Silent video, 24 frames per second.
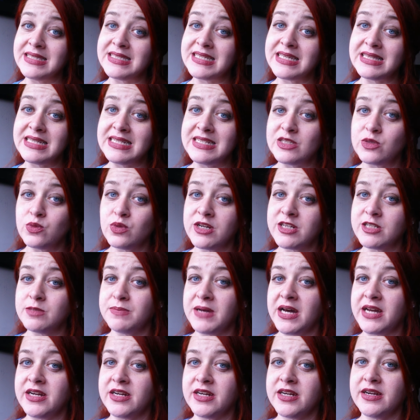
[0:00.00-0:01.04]
it's at least worked
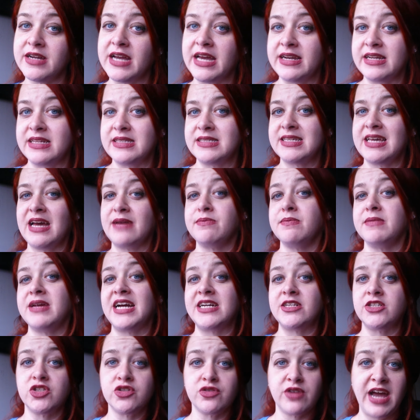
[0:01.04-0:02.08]
better and it's kept me
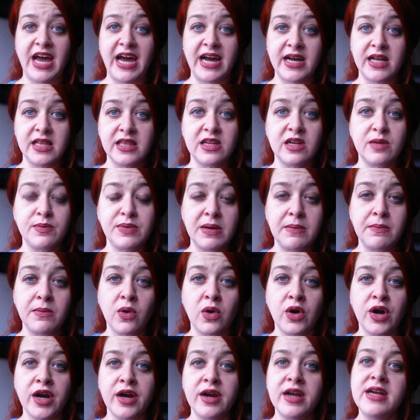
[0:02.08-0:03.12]
on track a little bit
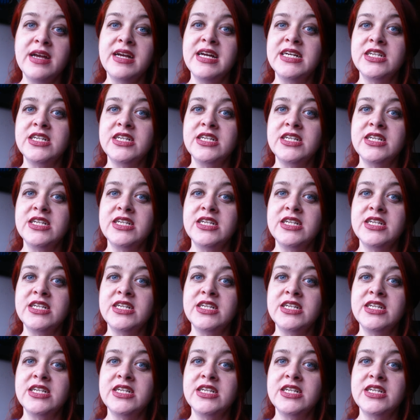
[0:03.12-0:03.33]
more